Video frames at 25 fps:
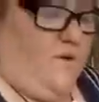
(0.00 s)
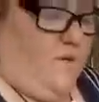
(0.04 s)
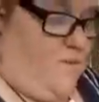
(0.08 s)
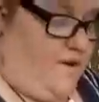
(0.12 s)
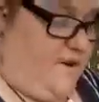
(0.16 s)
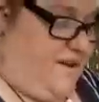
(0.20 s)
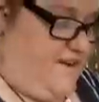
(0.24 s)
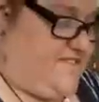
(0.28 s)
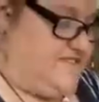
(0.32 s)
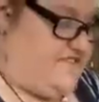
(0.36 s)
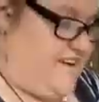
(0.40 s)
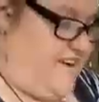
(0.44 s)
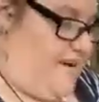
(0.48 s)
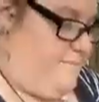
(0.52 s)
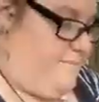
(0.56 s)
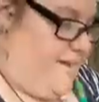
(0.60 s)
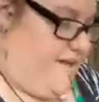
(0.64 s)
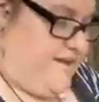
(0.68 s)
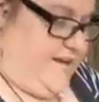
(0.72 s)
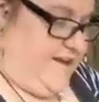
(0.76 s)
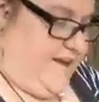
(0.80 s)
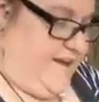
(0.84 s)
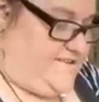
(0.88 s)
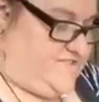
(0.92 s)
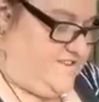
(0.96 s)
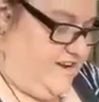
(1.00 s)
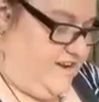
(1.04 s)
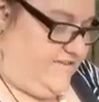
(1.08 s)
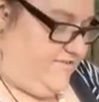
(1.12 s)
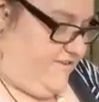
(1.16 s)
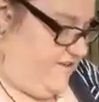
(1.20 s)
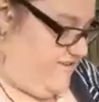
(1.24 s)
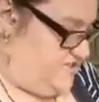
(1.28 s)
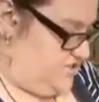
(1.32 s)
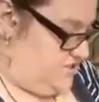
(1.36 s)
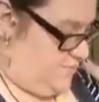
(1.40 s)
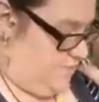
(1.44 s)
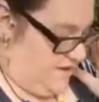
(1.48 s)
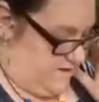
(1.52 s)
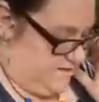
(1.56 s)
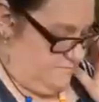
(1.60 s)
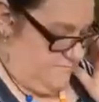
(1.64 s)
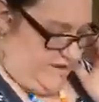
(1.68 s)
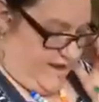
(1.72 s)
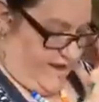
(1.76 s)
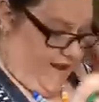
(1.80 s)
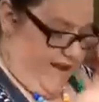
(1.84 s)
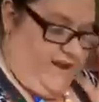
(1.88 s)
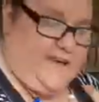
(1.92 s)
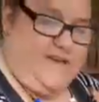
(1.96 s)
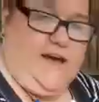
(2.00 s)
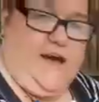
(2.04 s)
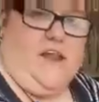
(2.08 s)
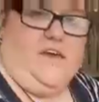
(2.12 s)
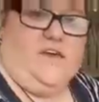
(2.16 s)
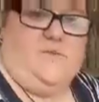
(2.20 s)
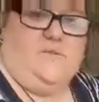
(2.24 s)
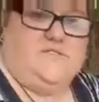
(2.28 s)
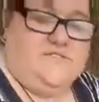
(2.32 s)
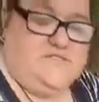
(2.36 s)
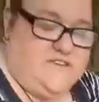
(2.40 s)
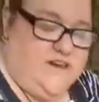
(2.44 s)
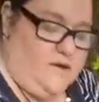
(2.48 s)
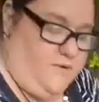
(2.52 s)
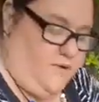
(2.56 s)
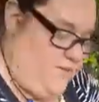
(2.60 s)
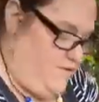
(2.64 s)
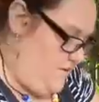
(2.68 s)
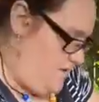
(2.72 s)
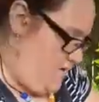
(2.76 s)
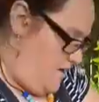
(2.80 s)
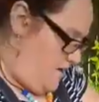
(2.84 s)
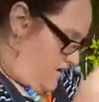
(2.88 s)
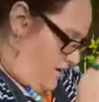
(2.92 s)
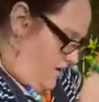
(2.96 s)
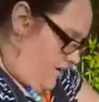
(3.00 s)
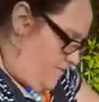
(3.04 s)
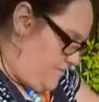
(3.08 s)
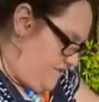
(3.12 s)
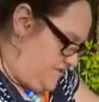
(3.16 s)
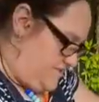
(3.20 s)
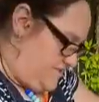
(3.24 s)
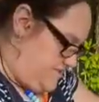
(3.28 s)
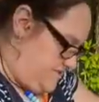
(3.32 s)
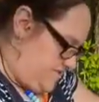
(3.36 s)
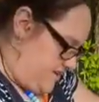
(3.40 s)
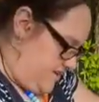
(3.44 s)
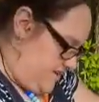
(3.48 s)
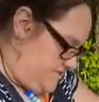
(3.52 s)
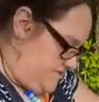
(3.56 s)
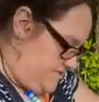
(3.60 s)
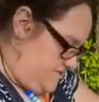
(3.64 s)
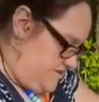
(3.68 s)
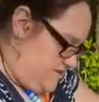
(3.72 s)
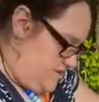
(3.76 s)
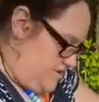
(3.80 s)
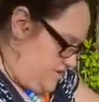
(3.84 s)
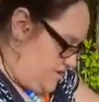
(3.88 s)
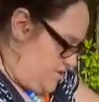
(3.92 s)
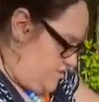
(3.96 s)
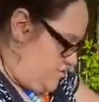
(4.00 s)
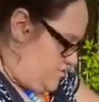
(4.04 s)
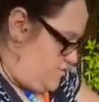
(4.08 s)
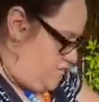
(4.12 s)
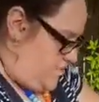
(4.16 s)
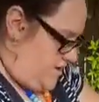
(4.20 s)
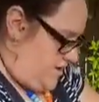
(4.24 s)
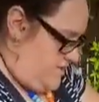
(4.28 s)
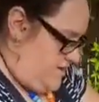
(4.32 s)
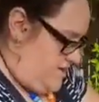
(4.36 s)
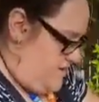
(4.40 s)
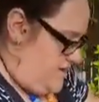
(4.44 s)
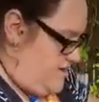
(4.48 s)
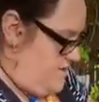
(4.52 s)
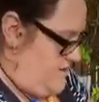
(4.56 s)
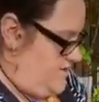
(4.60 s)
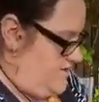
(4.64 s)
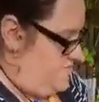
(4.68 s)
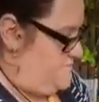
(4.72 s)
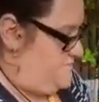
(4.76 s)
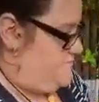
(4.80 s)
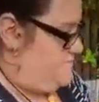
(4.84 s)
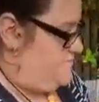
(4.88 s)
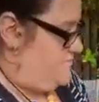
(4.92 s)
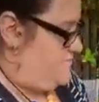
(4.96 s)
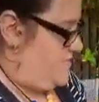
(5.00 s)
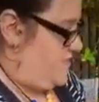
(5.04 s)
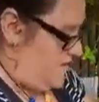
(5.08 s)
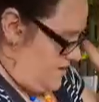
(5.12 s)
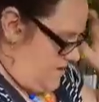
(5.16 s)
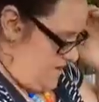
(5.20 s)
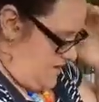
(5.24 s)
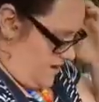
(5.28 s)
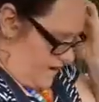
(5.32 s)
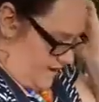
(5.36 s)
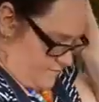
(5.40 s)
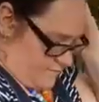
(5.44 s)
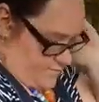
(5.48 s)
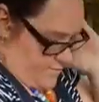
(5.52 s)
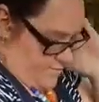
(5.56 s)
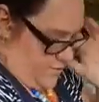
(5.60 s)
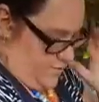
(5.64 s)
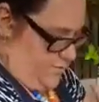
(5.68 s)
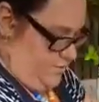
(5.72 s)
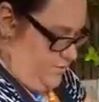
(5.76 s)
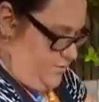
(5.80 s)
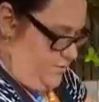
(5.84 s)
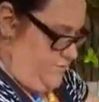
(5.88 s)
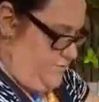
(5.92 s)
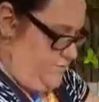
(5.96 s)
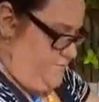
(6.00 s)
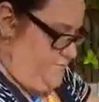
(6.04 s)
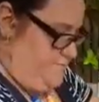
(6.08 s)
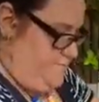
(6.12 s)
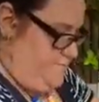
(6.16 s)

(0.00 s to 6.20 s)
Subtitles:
We're going to start making our jellyfish. You can pick any colour you want to start with. I'm going to start with a blue.